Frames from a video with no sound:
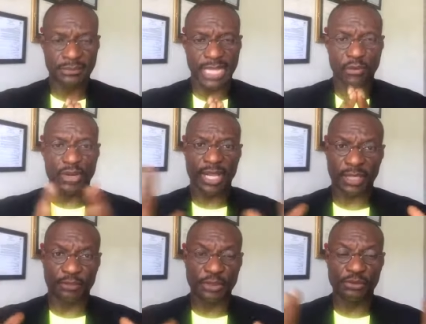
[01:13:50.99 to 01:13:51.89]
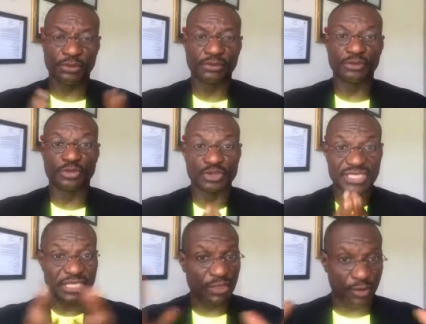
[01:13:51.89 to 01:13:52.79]
that will help you to
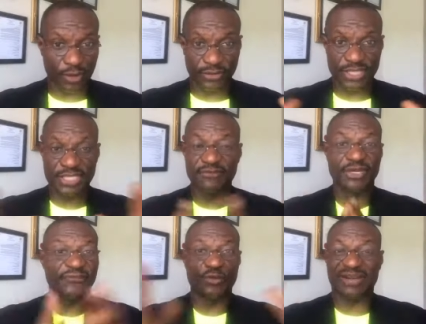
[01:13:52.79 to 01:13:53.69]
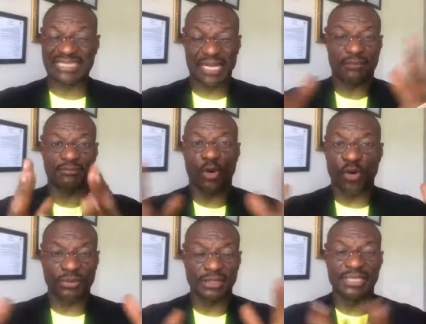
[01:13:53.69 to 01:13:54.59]
see all this, even if you had come
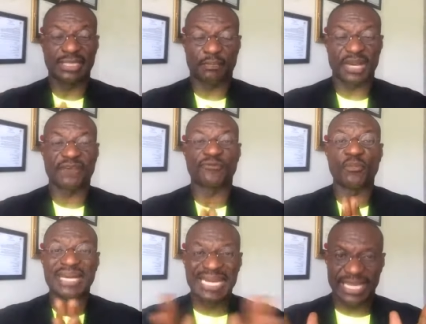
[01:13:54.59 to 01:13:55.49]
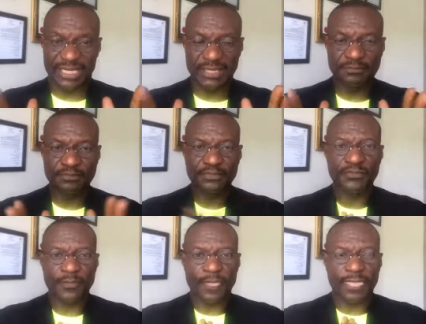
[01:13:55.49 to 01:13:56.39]
on the platform late.
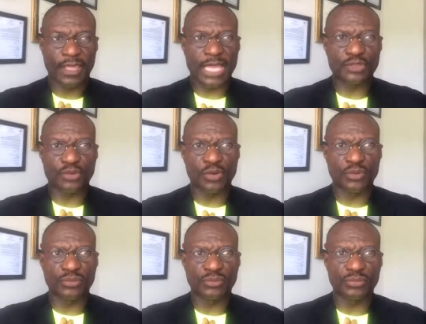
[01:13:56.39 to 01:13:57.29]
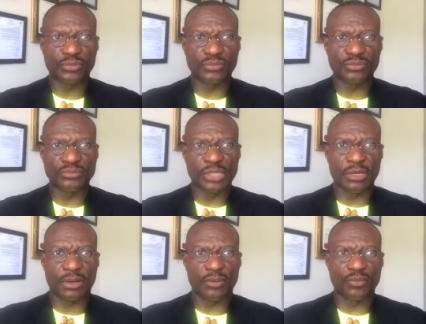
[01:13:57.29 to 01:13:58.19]
And so,
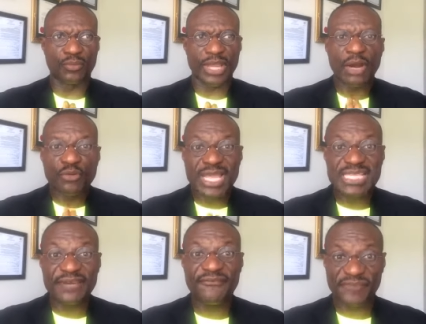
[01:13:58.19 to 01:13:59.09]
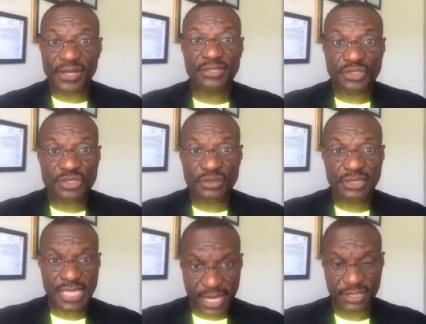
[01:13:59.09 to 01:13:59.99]
you know, we are raising funds.
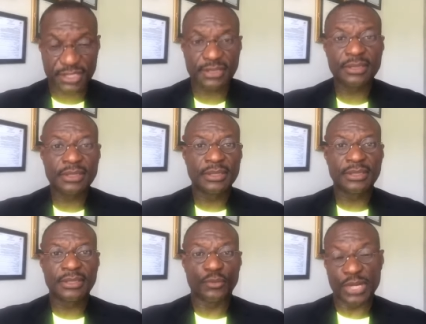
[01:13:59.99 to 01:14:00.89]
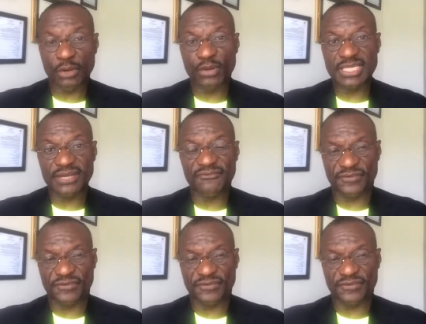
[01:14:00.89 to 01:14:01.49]
Yes we are raising